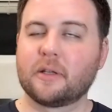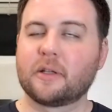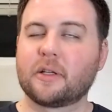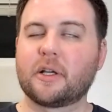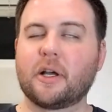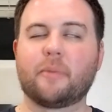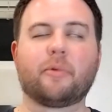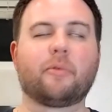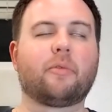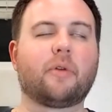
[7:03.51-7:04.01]

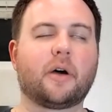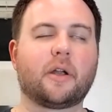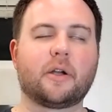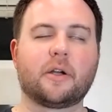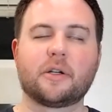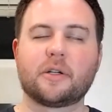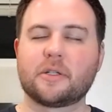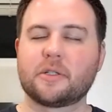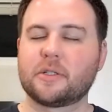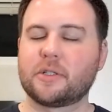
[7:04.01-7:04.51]
cup of
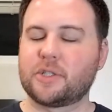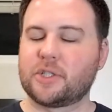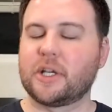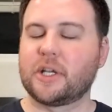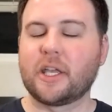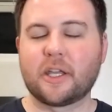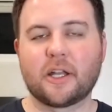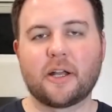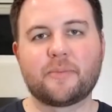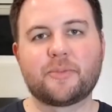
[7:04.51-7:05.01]
water,
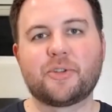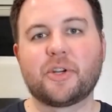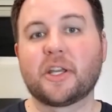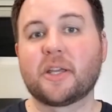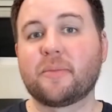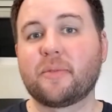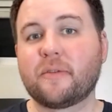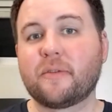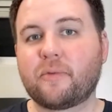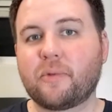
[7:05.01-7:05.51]
shake it up, drink
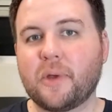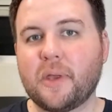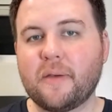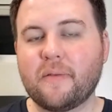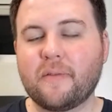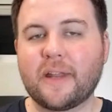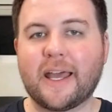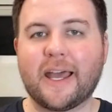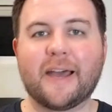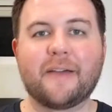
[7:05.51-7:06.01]
it before you
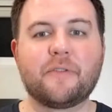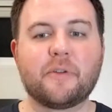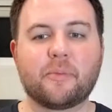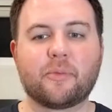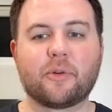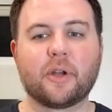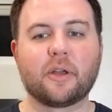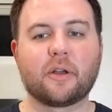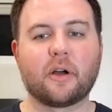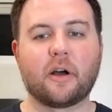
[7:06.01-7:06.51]
even have your
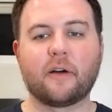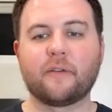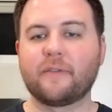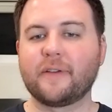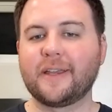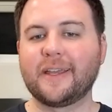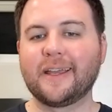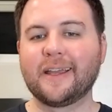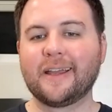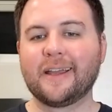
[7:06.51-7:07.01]
morning
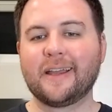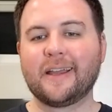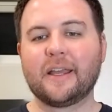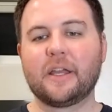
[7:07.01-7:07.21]
coffee.